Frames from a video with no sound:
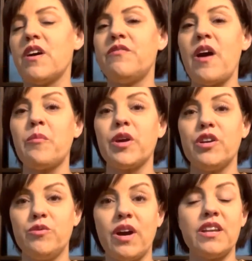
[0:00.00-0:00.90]
fabric,
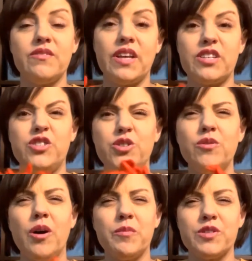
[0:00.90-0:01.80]
and you kind of like do
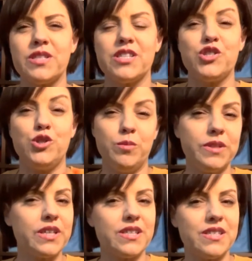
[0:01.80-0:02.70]
almost this
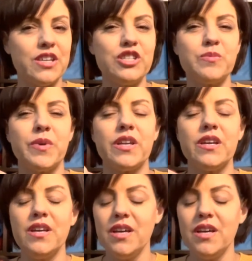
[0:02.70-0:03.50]
duplicate stitch, but